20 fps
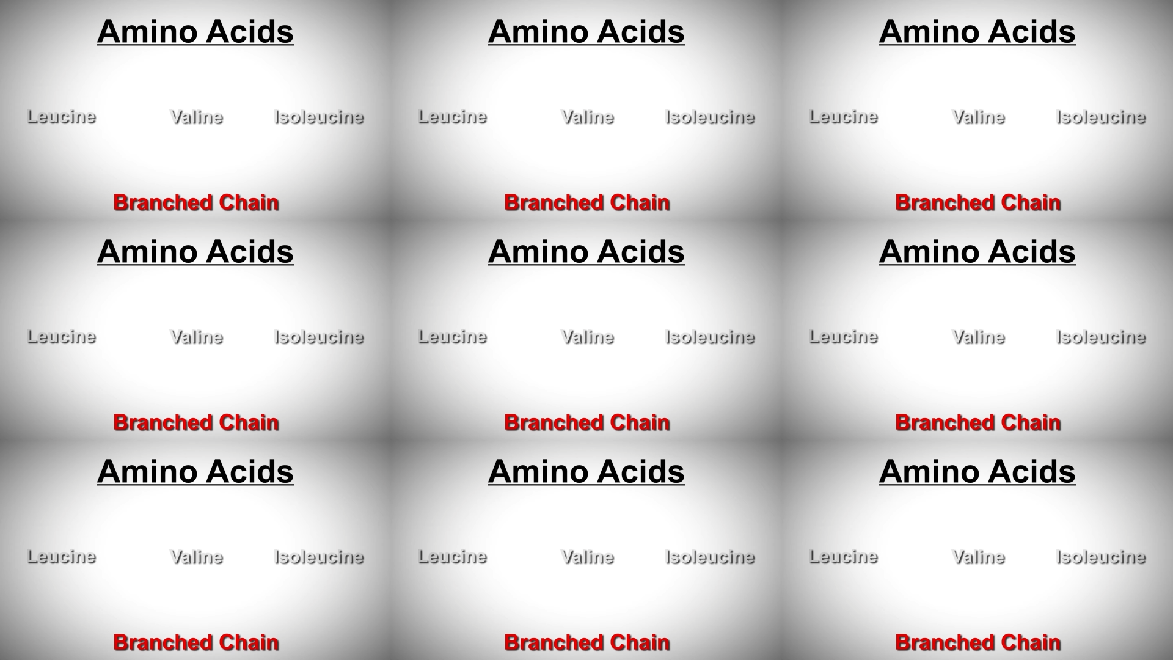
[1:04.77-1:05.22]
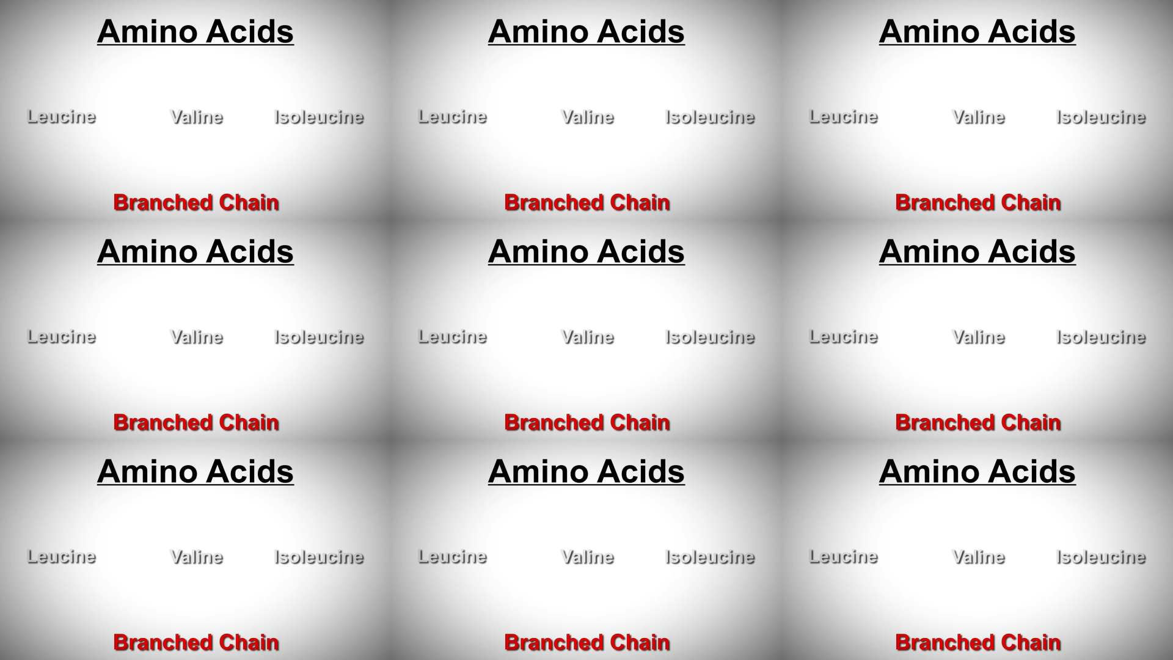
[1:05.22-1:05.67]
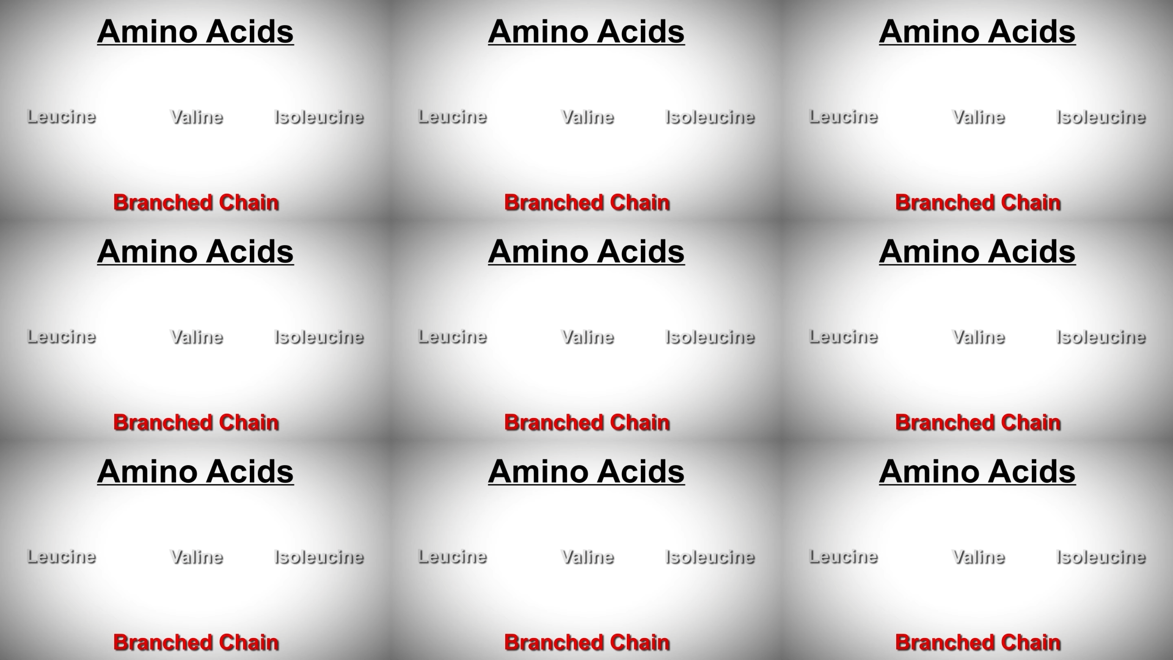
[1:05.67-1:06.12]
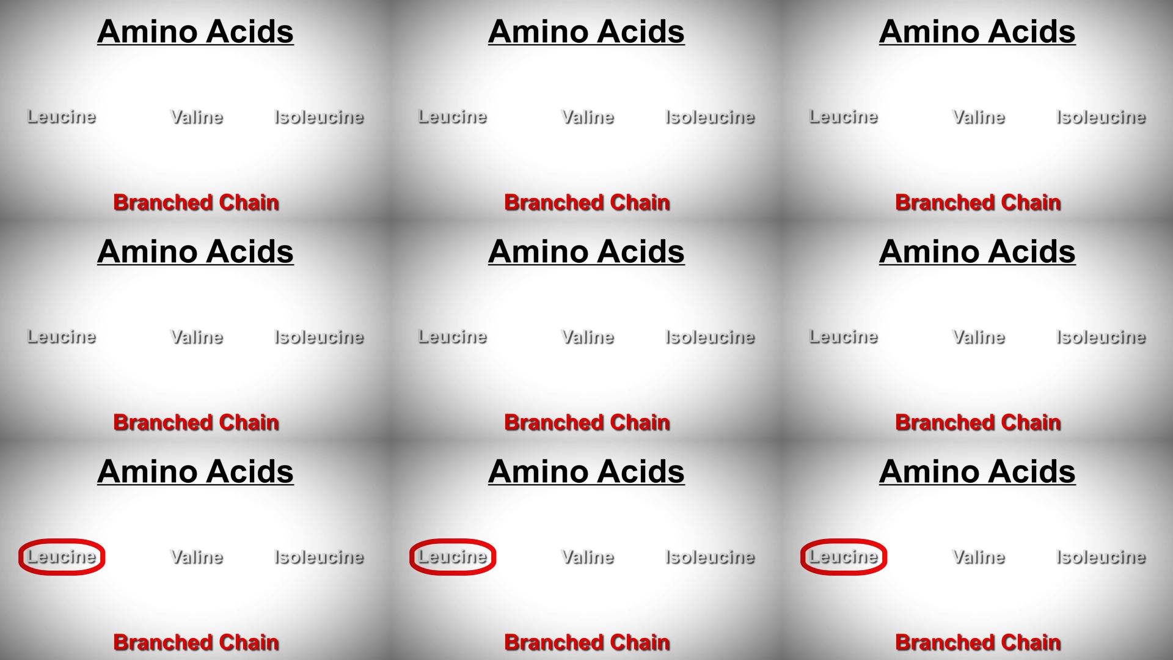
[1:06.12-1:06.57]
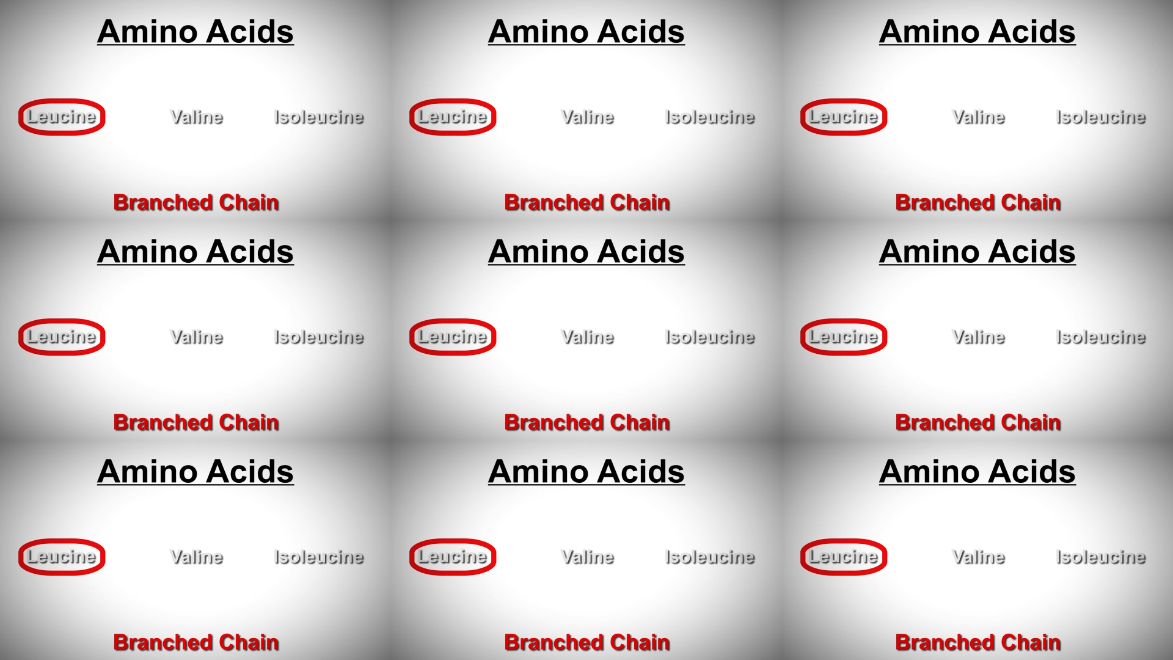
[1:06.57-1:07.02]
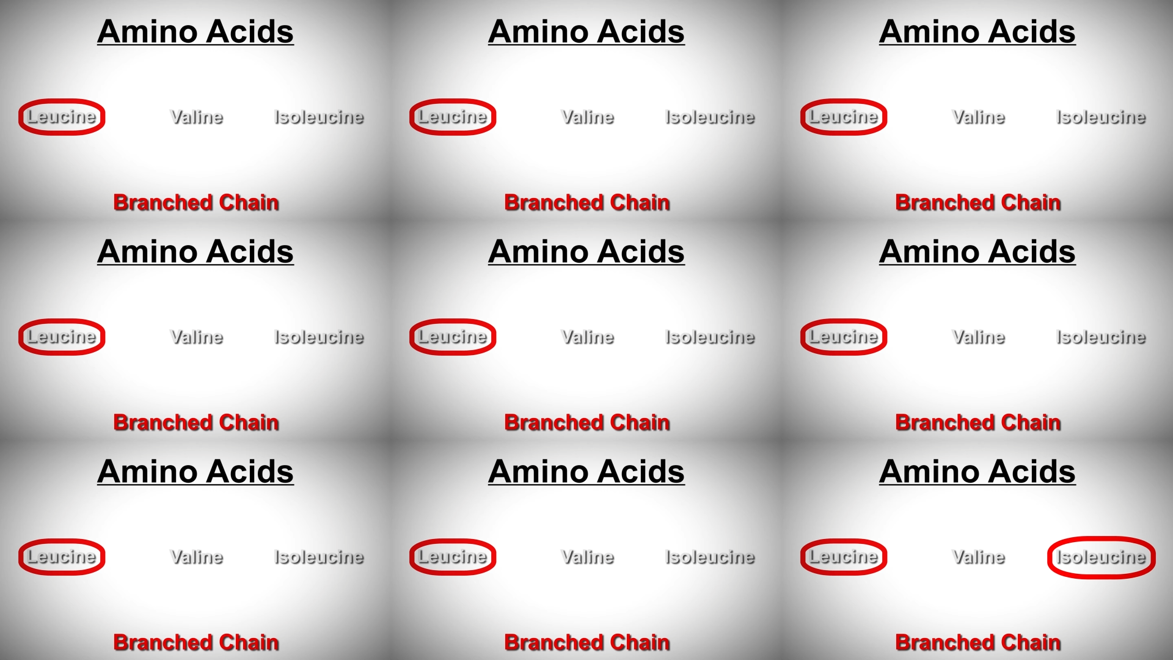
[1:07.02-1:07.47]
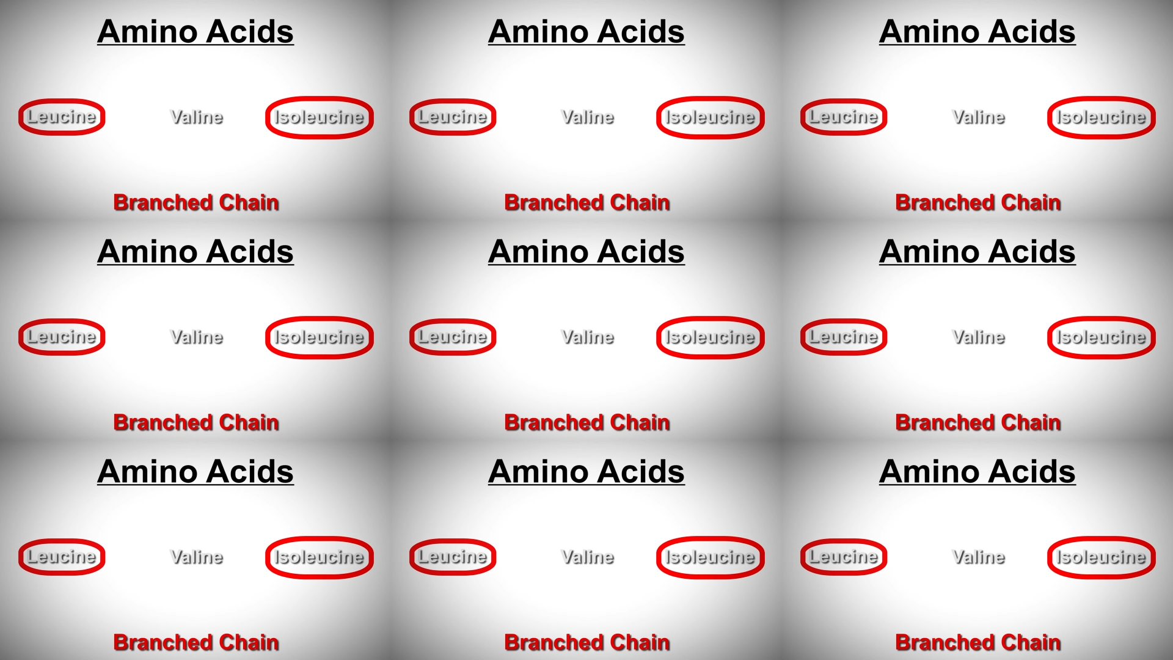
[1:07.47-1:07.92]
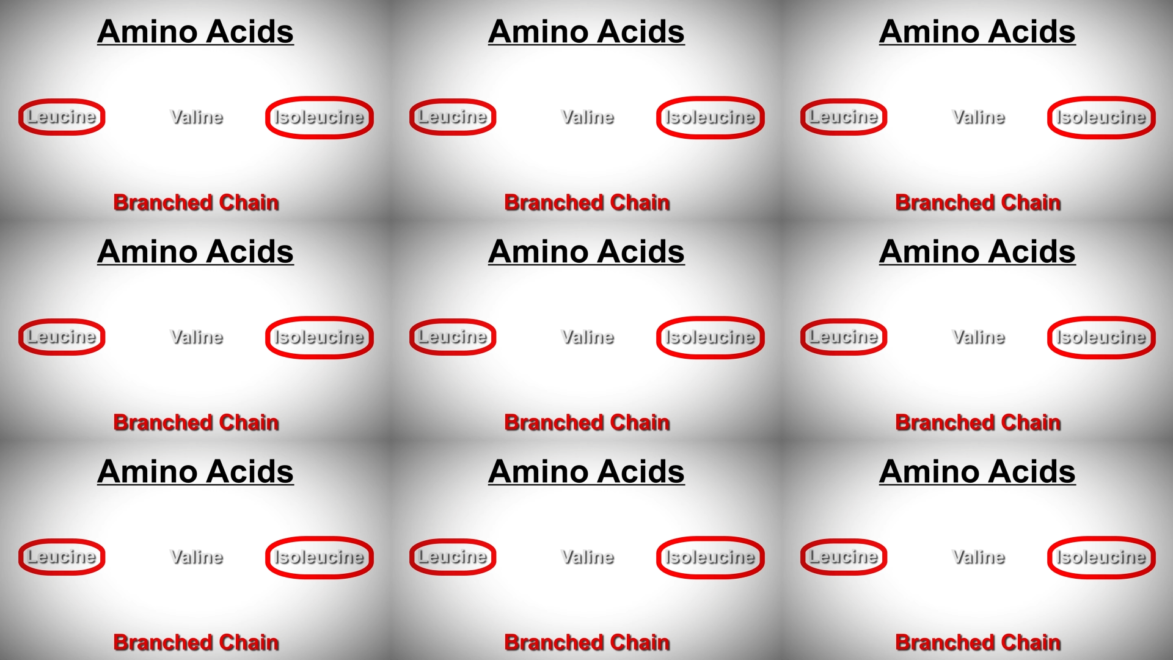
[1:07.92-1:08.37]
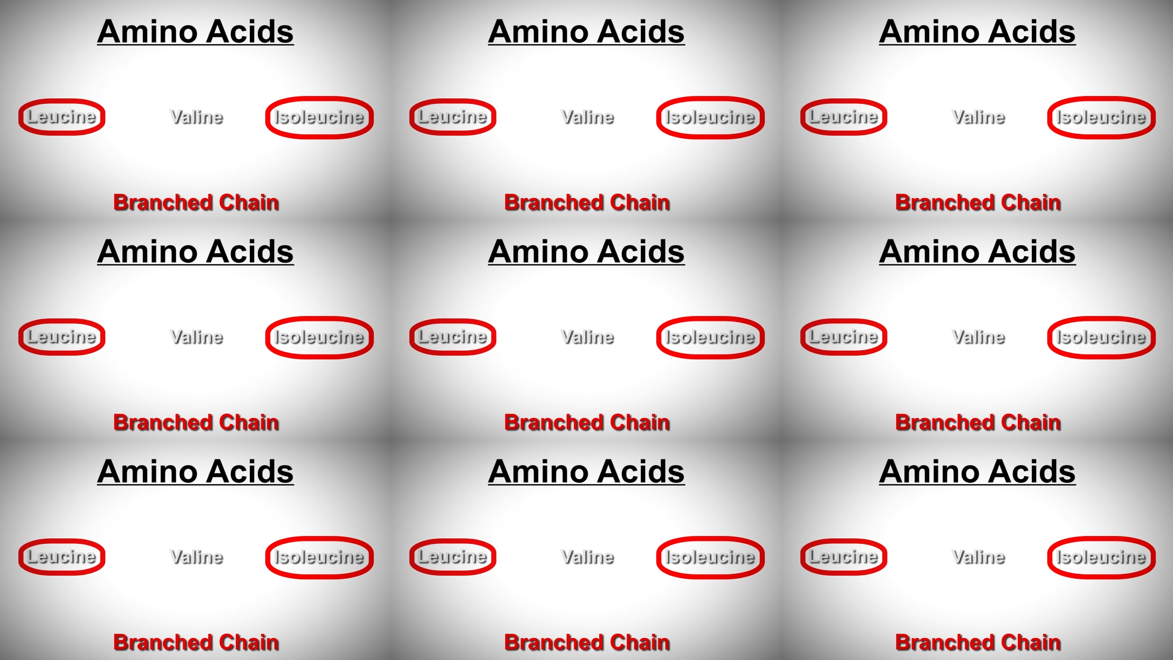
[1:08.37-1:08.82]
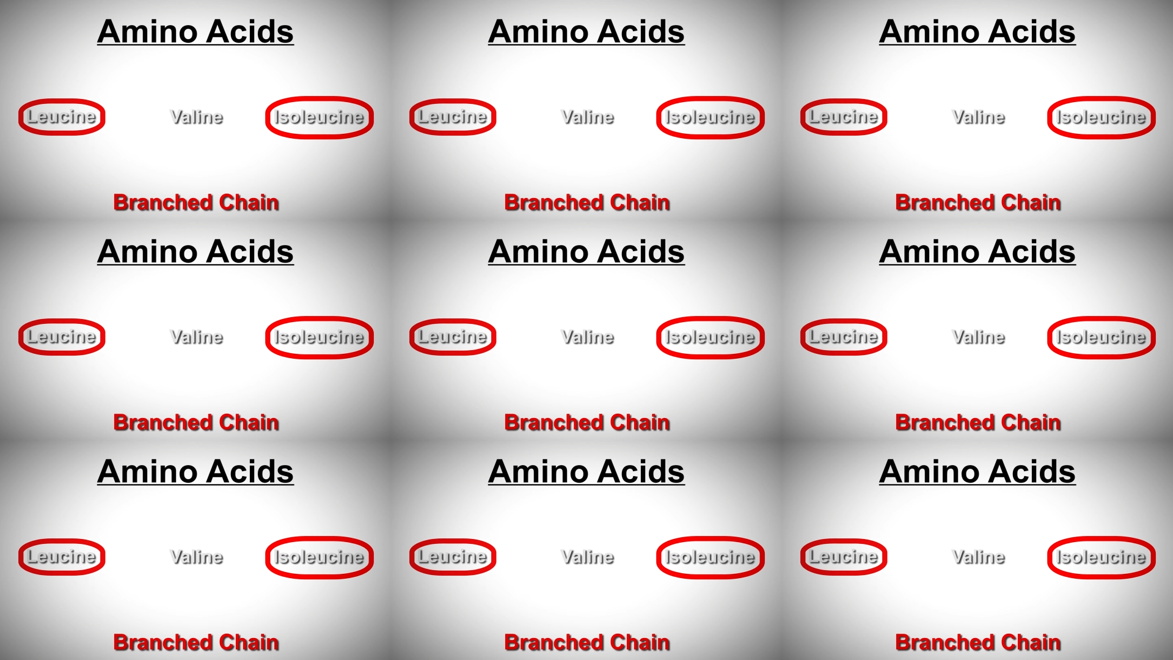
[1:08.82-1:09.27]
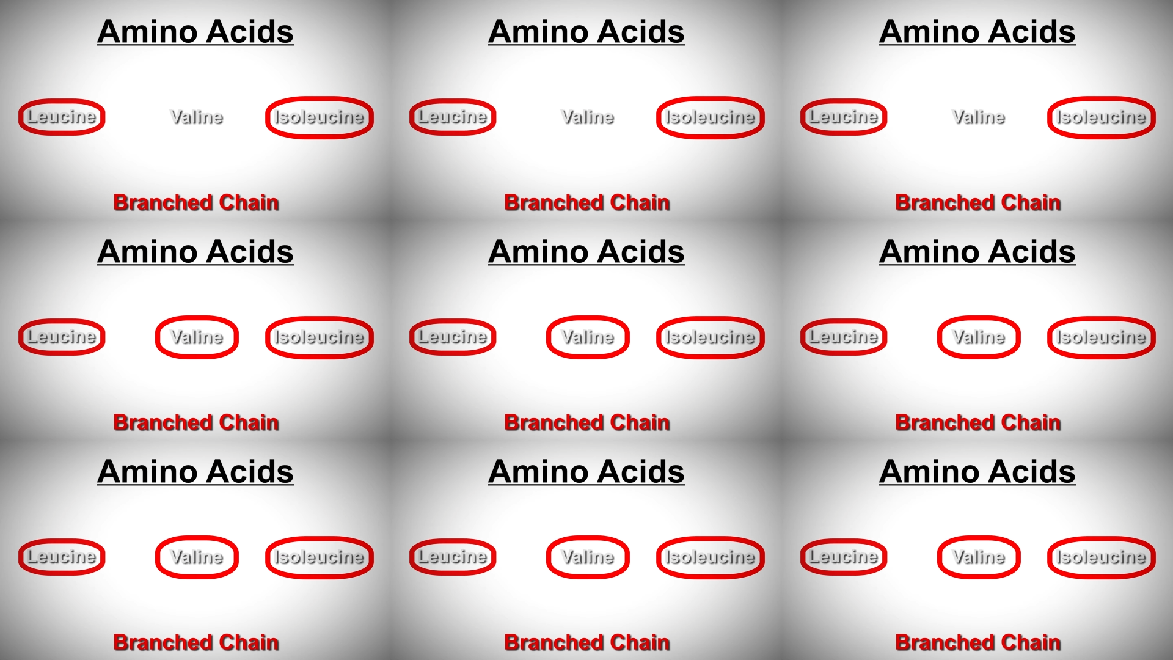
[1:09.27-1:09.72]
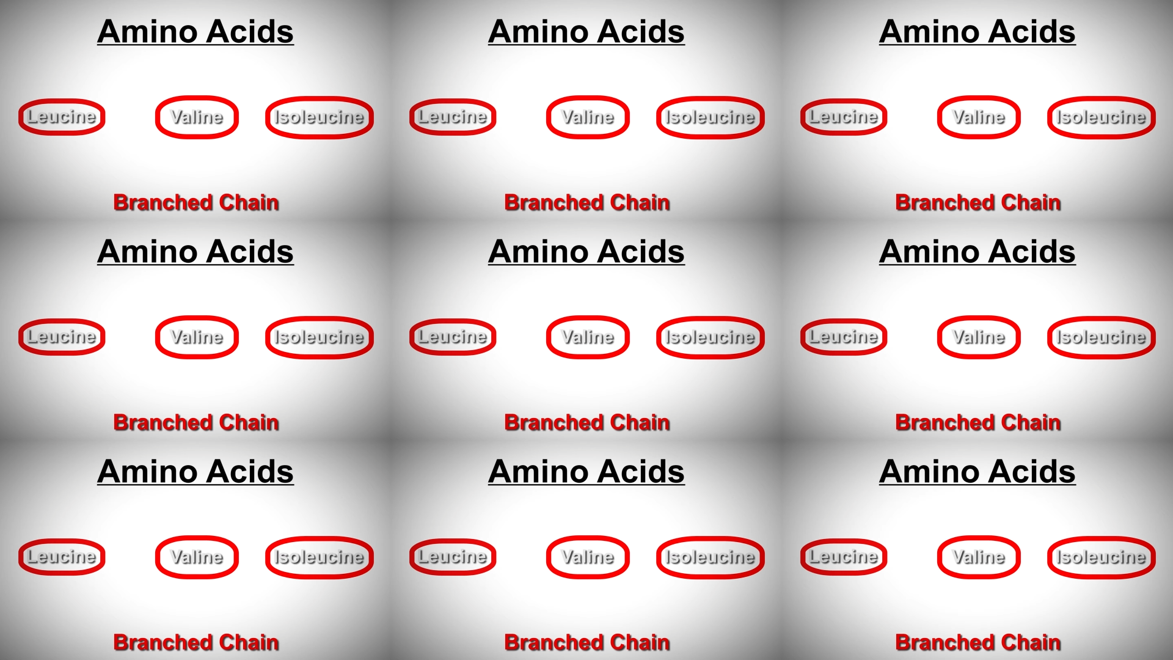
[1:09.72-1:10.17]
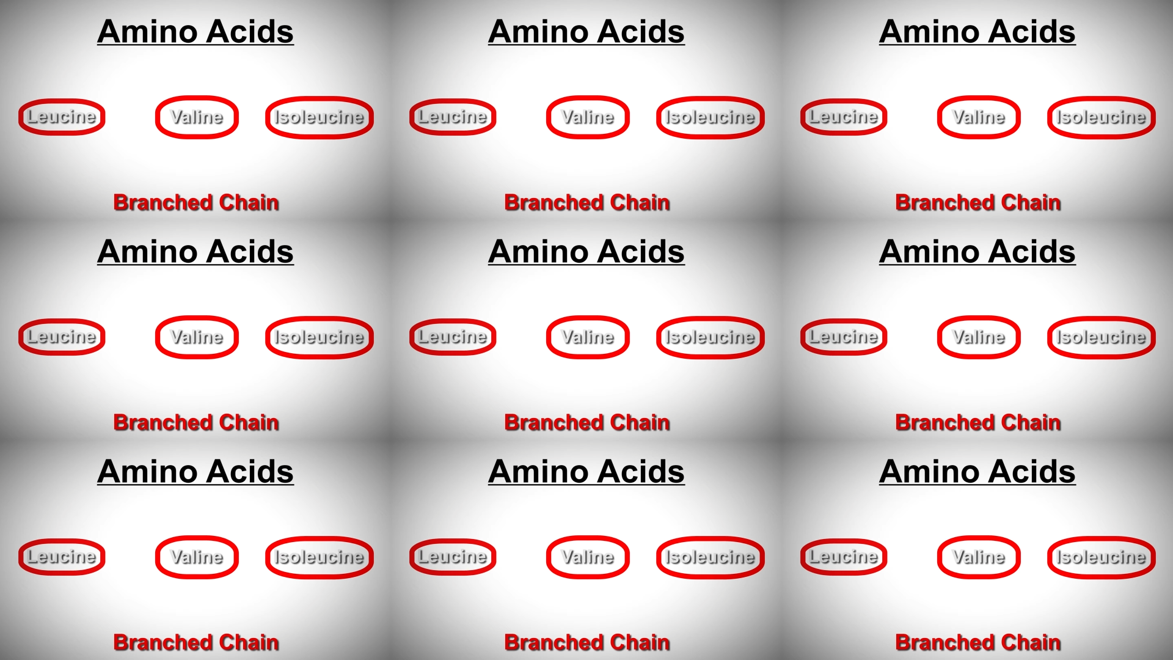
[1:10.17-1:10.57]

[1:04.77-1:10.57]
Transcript: [unreadable: no face in view]